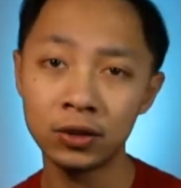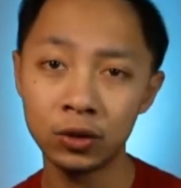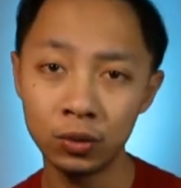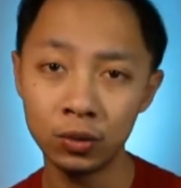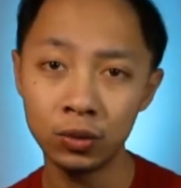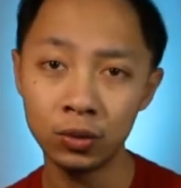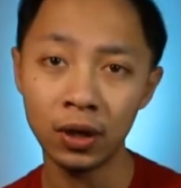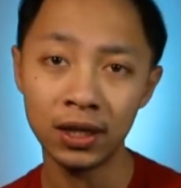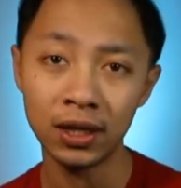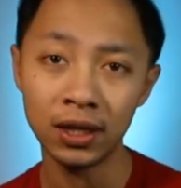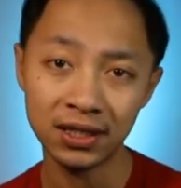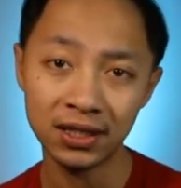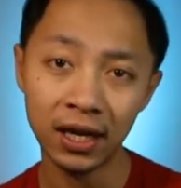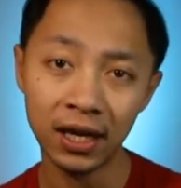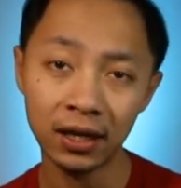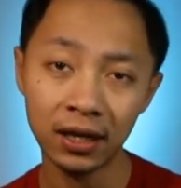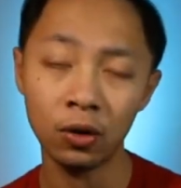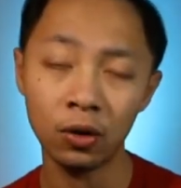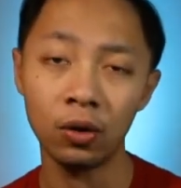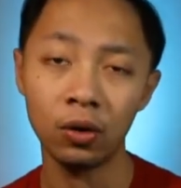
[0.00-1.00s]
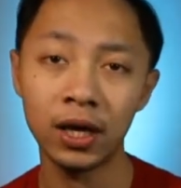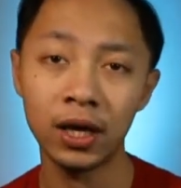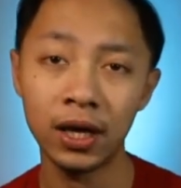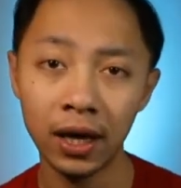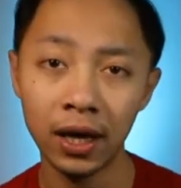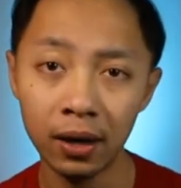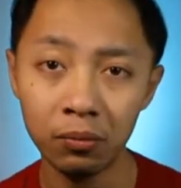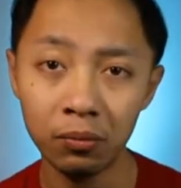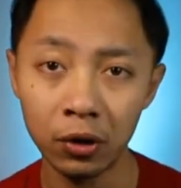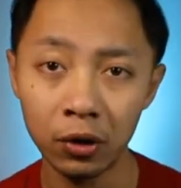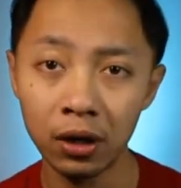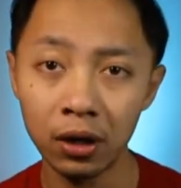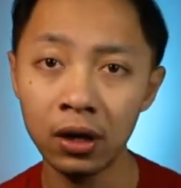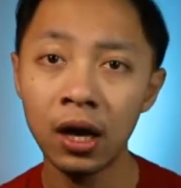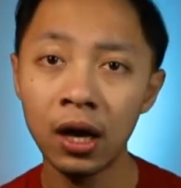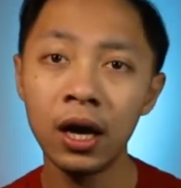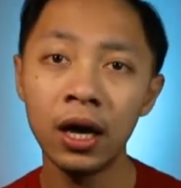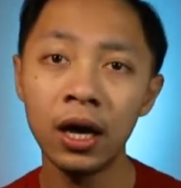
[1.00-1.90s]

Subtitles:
to set your camera